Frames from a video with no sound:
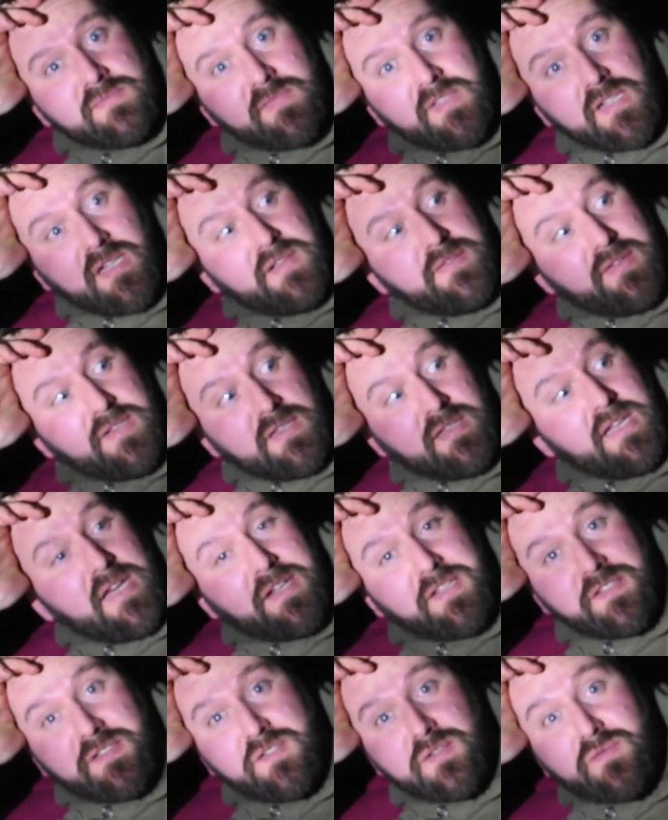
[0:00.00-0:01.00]
And I've had a
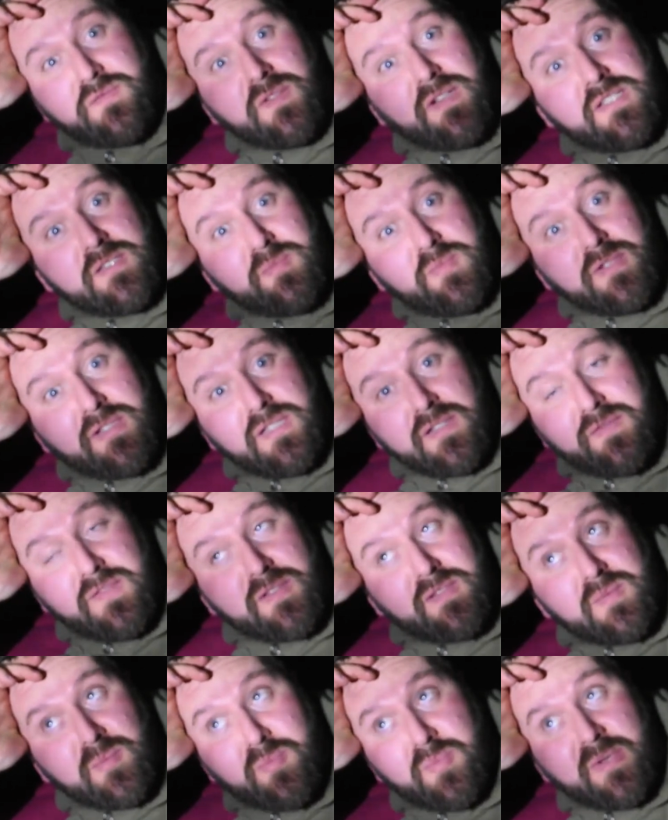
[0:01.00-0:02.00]
lot of stir fries in my life.
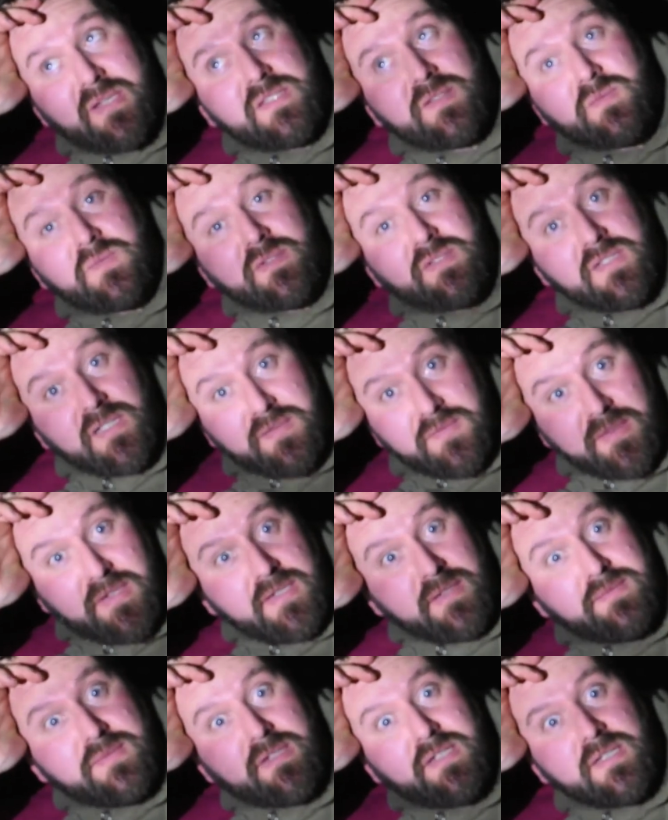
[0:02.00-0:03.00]
That was the best one I've
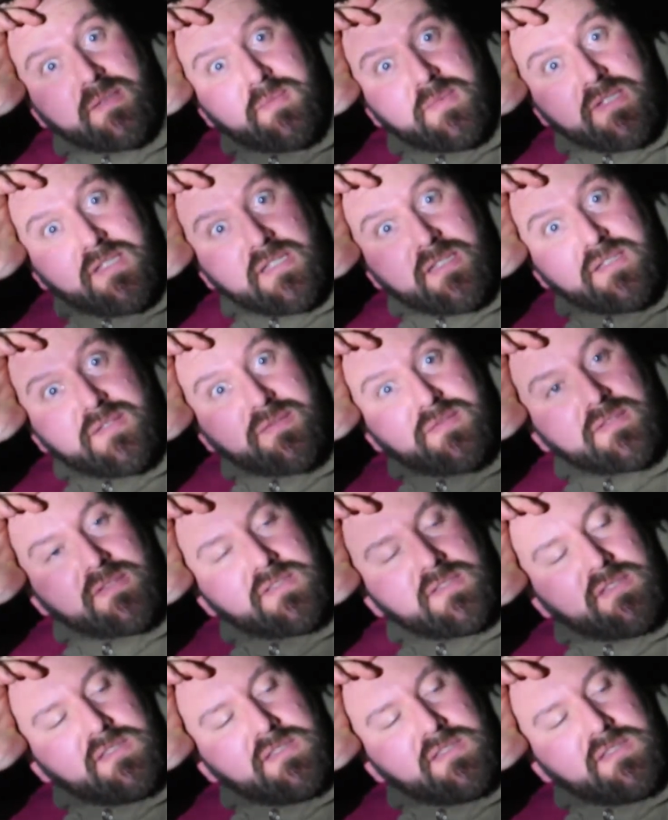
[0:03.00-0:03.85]
ever had in my life.